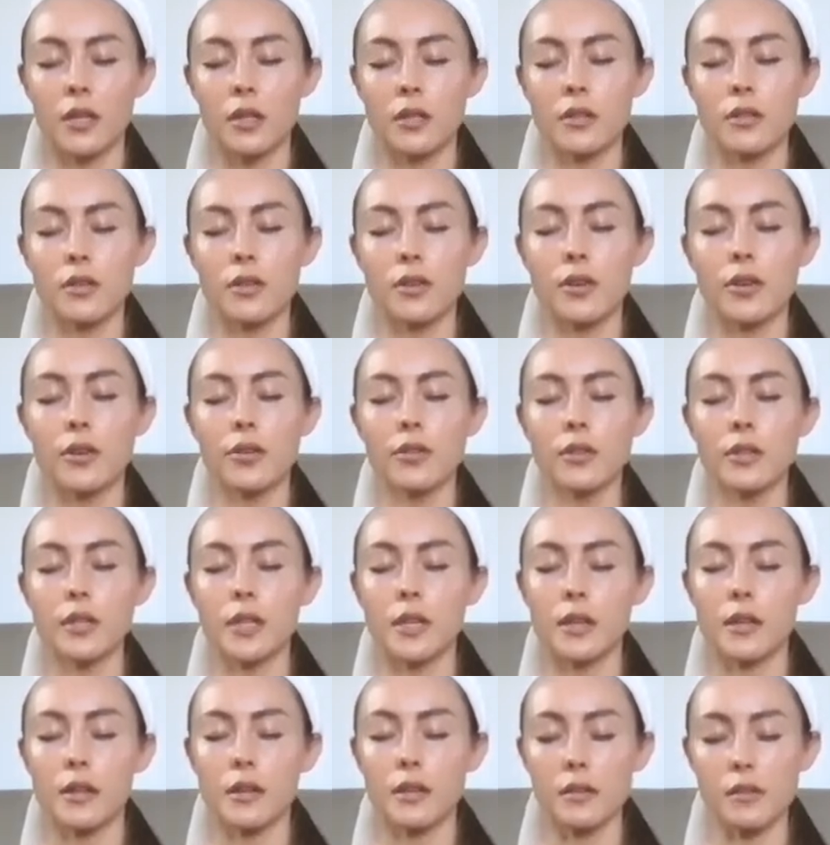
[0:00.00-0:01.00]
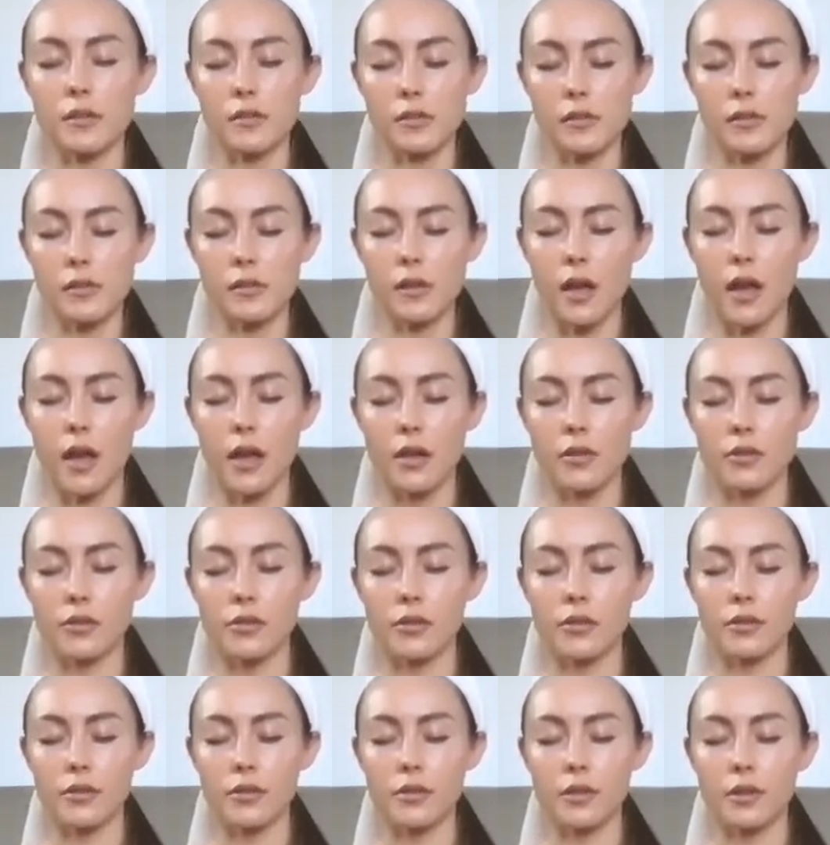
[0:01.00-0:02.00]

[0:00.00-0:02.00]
to your knees and